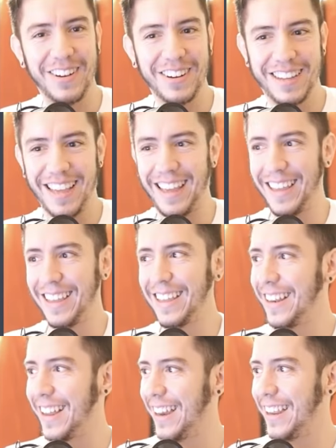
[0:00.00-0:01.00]
Okay,
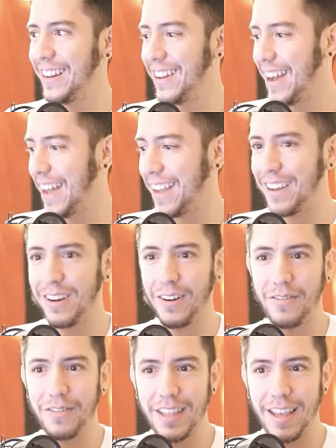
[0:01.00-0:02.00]
a little hug
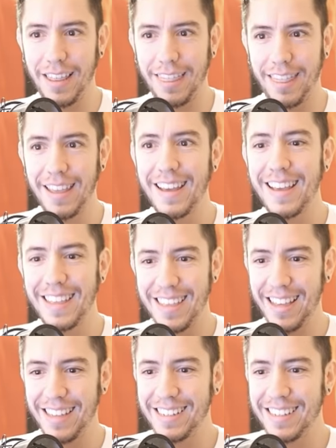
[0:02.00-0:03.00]
of death,
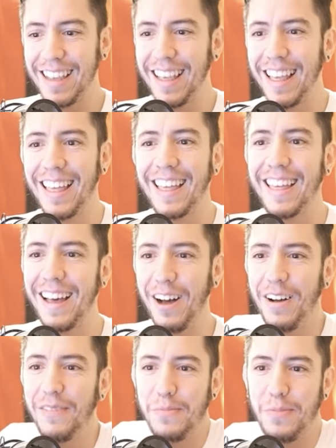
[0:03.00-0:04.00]
yes.
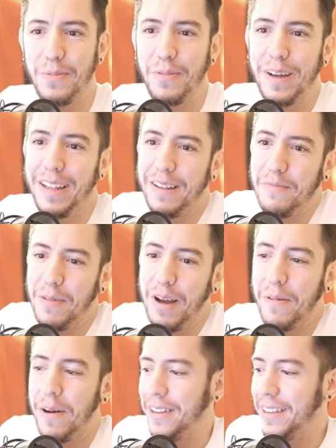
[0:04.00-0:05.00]
But
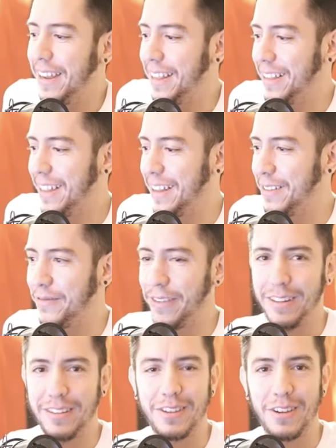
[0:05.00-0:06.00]
come on, that
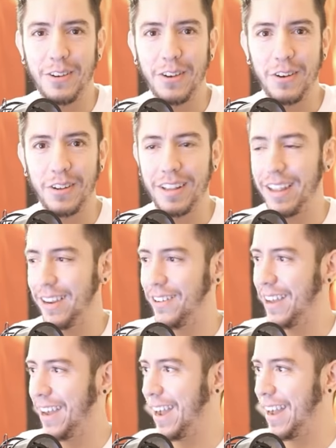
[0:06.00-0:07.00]
feels so good that you
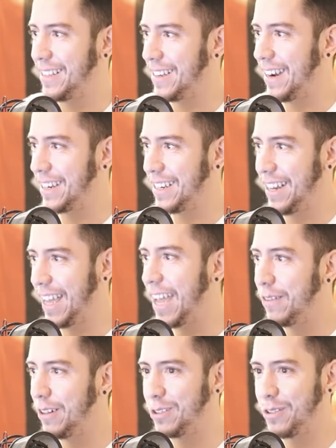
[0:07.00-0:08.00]
guys are actually
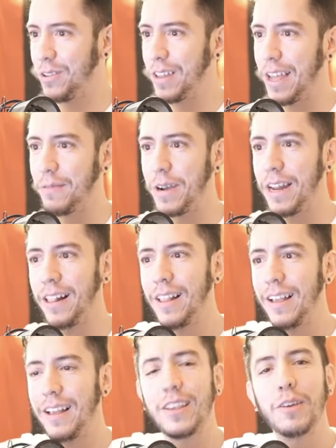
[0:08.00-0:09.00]
able to do that. Well,
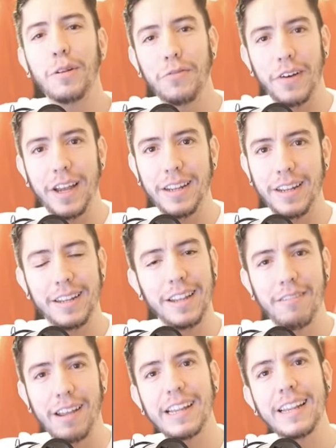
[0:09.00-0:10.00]
you will find it.
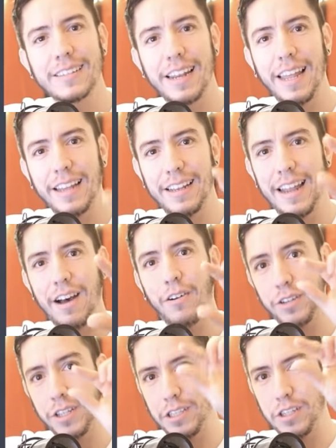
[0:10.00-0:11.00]
In Right Click Select now
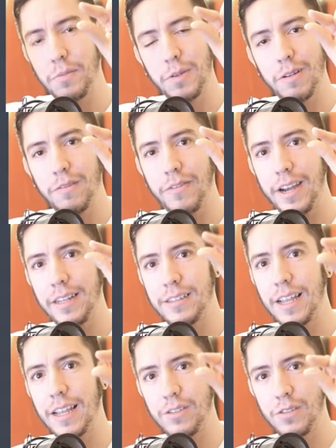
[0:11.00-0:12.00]
on the top, you'll find
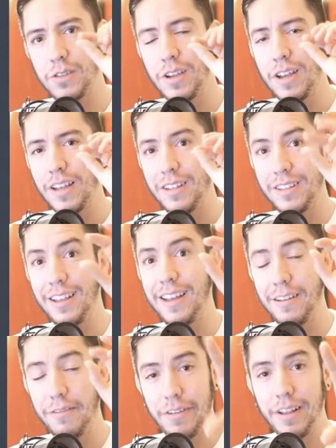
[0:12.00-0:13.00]
status,
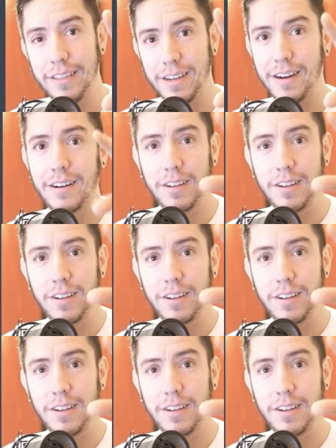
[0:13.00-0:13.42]
filter,